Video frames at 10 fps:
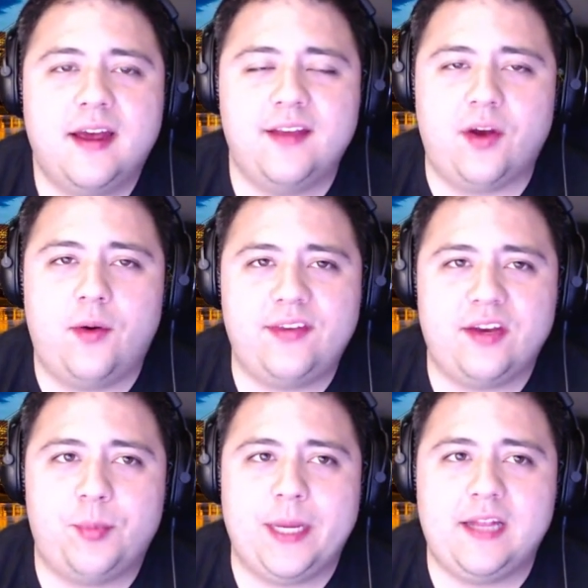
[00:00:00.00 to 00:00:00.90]
As always,
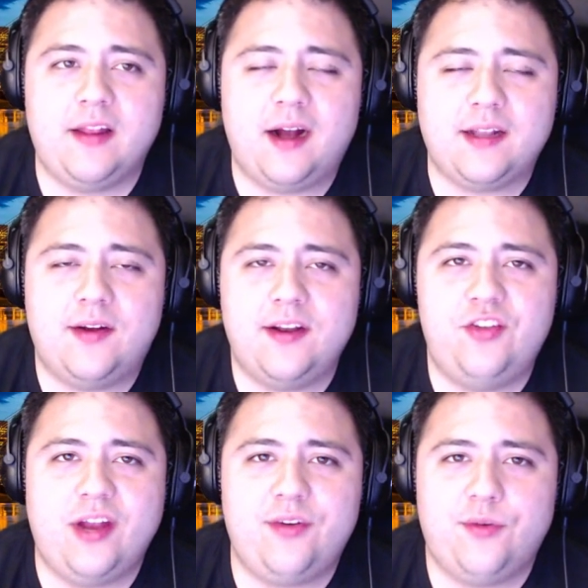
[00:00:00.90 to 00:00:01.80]
thanks for making Locked On
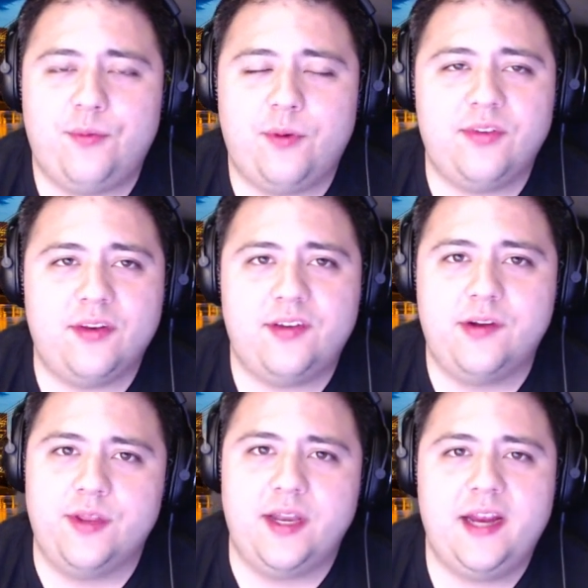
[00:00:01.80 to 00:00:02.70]
Jets your first
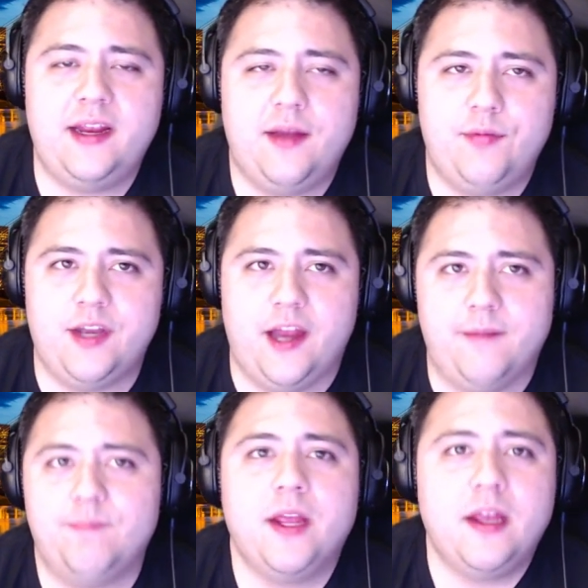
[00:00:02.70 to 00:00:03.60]
listen of the day every day.